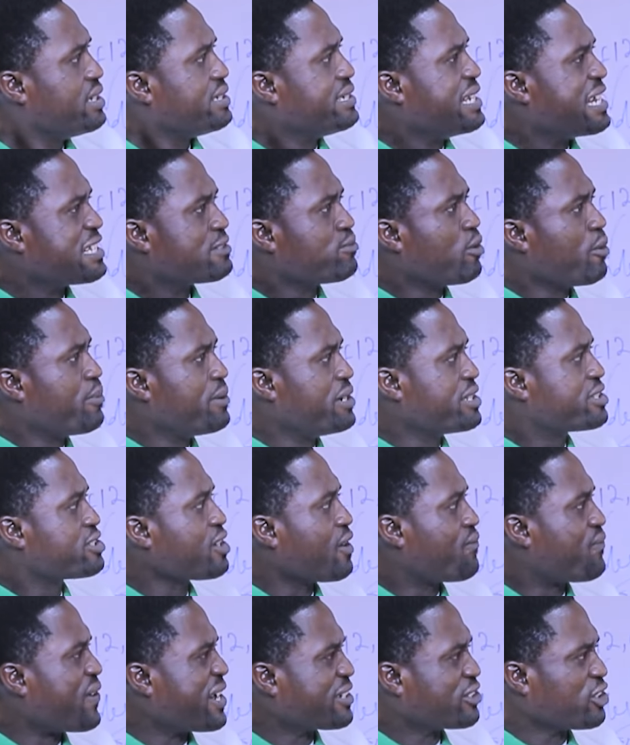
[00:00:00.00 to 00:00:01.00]
There's mobility
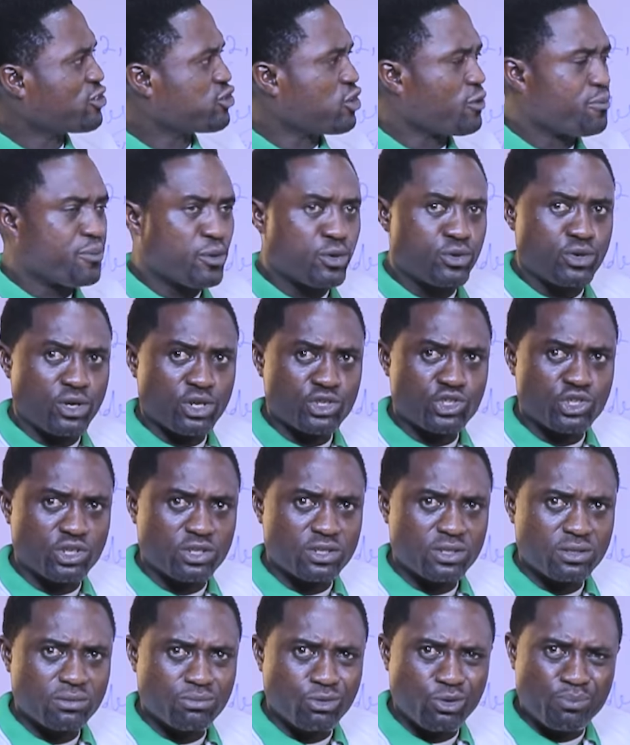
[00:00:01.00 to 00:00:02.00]
of factors of
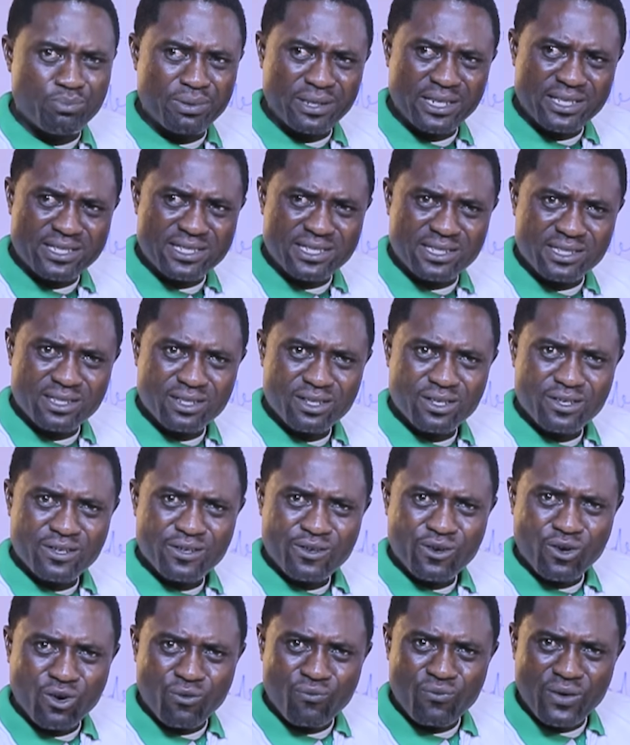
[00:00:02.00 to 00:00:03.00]
production. Mobility
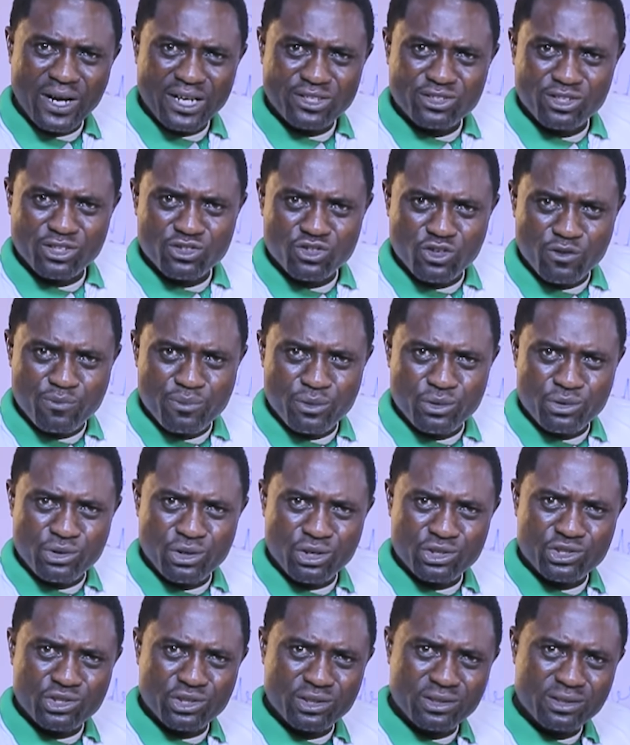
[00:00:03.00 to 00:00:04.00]
of factors of
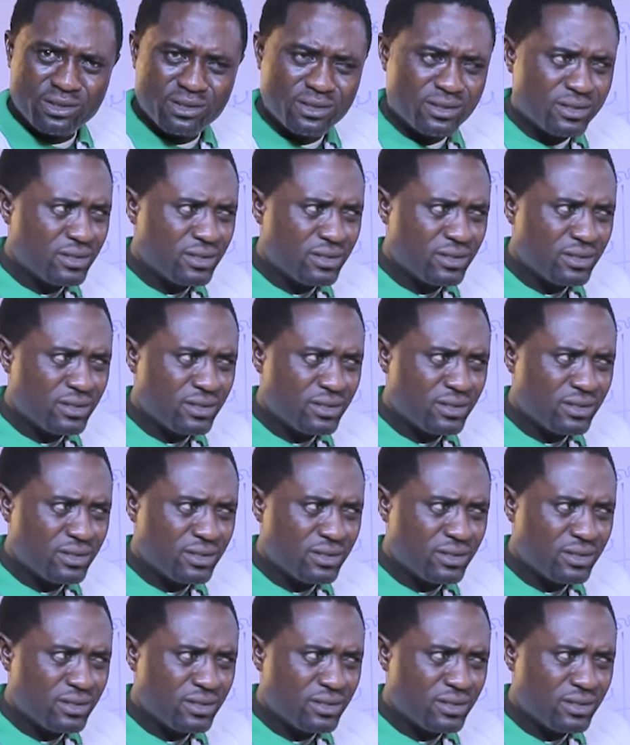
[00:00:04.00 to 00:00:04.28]
production.